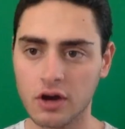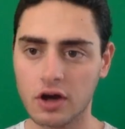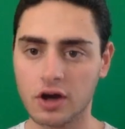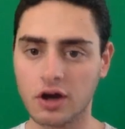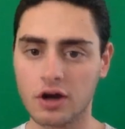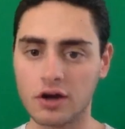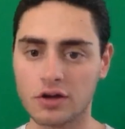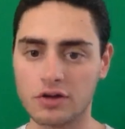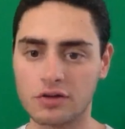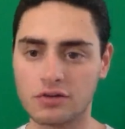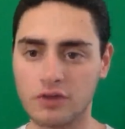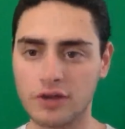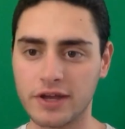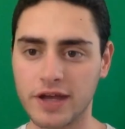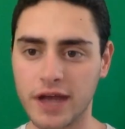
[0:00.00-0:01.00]
To
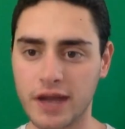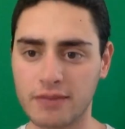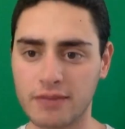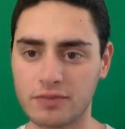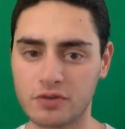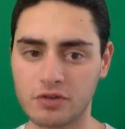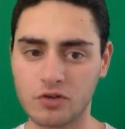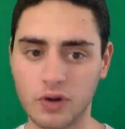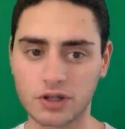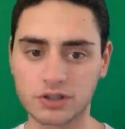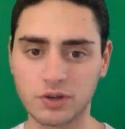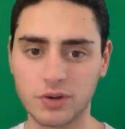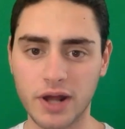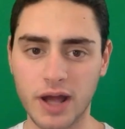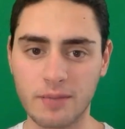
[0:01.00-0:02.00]
recap just
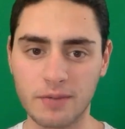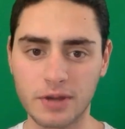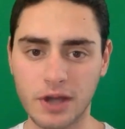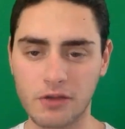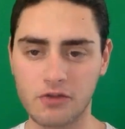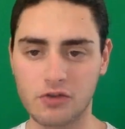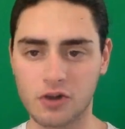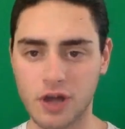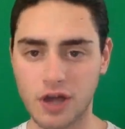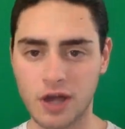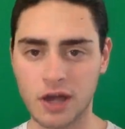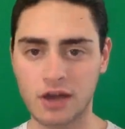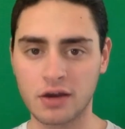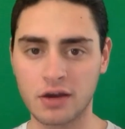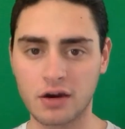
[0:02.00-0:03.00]
quickly what happened
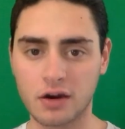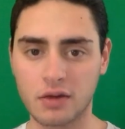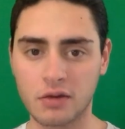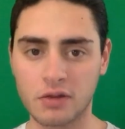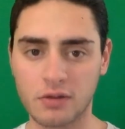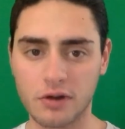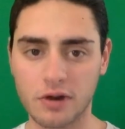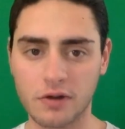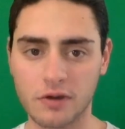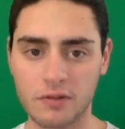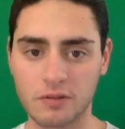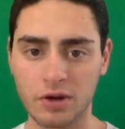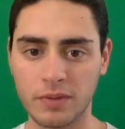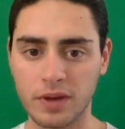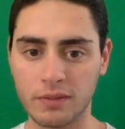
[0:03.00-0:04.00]
yesterday with regard to the
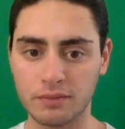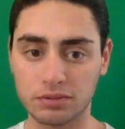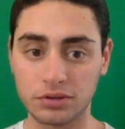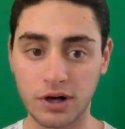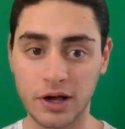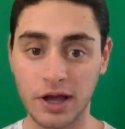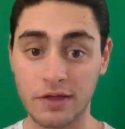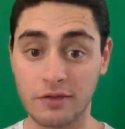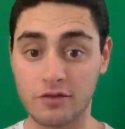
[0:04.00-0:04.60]
premium play.